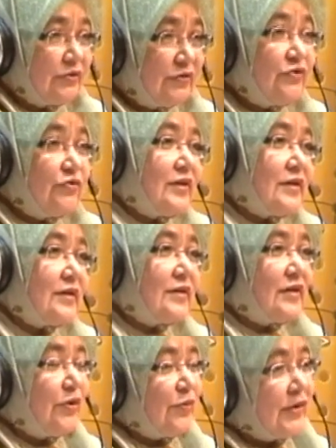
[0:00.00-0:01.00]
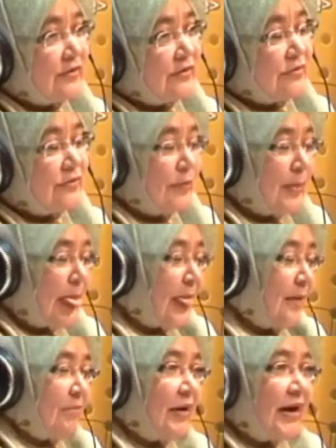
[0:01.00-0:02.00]
students, they want to
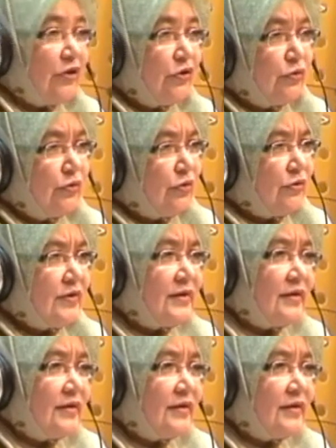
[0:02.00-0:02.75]
buy new clothes,